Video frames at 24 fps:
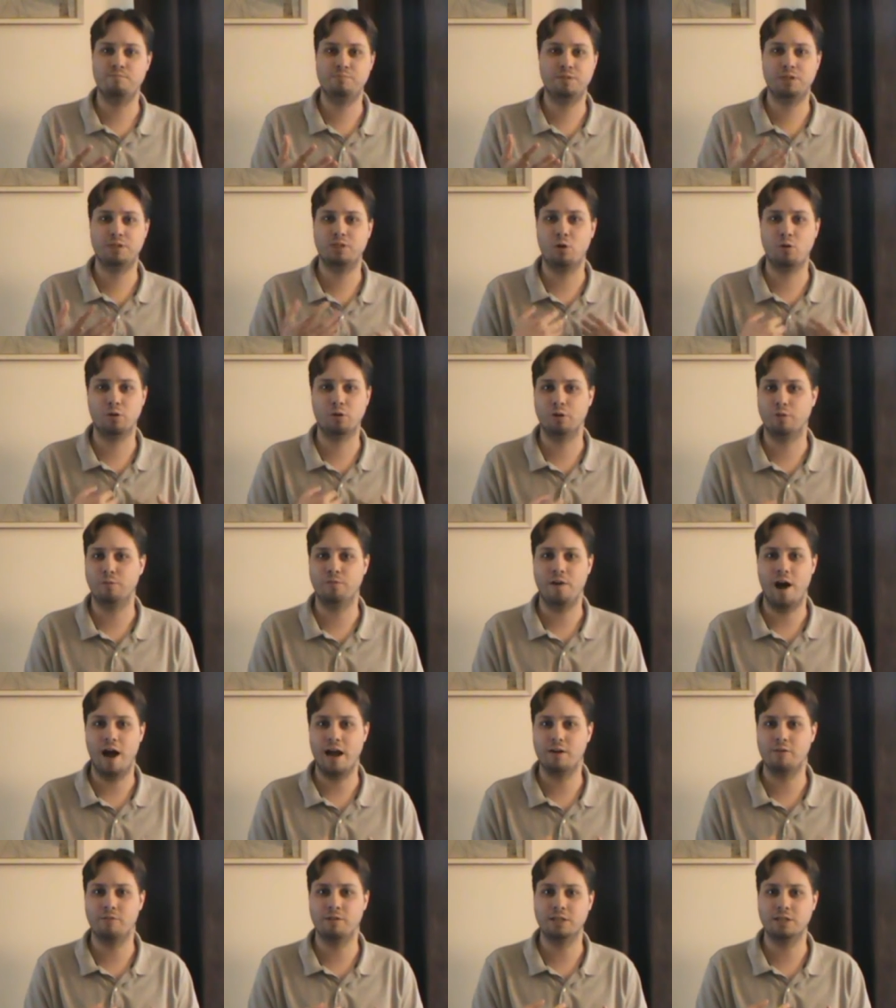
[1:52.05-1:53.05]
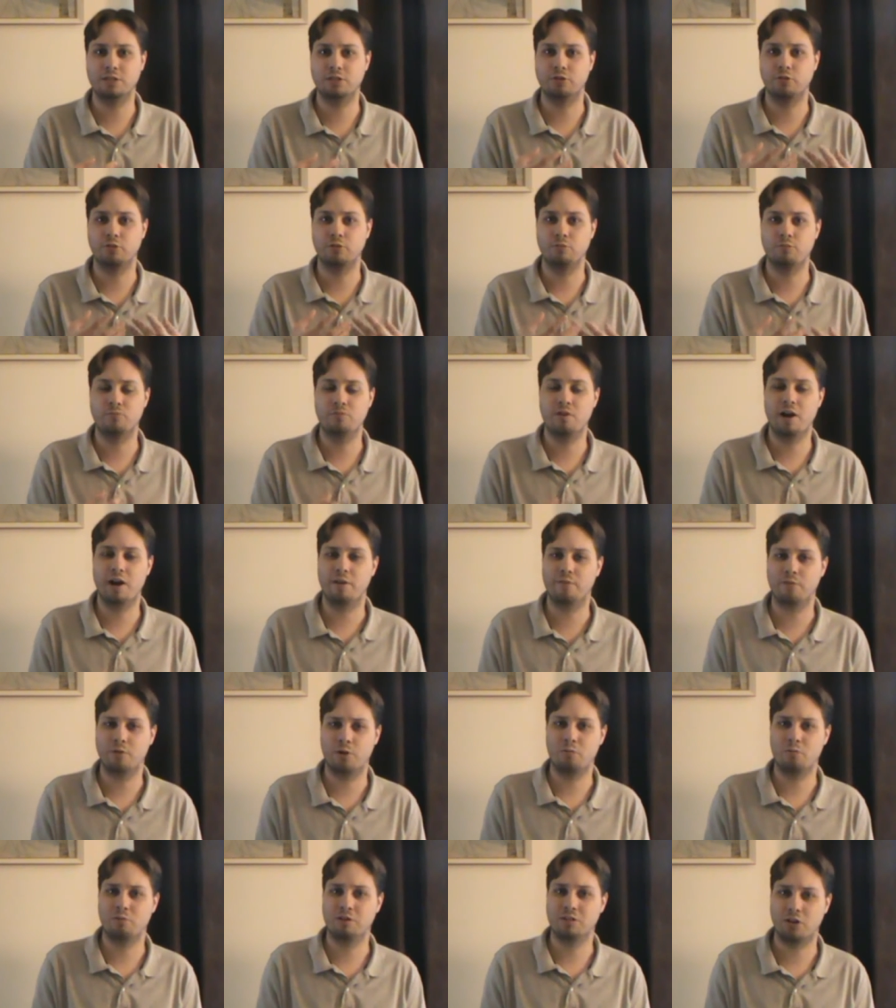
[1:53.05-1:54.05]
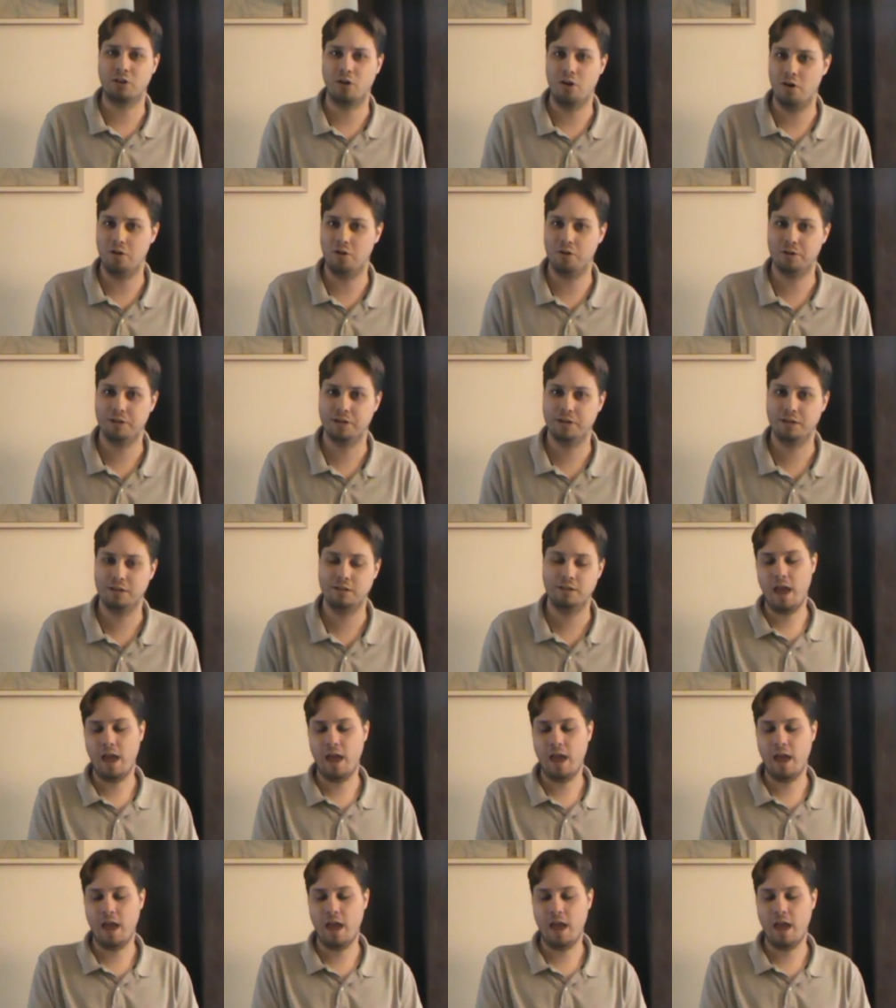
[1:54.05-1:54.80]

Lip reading: solar virus or whatever it was called.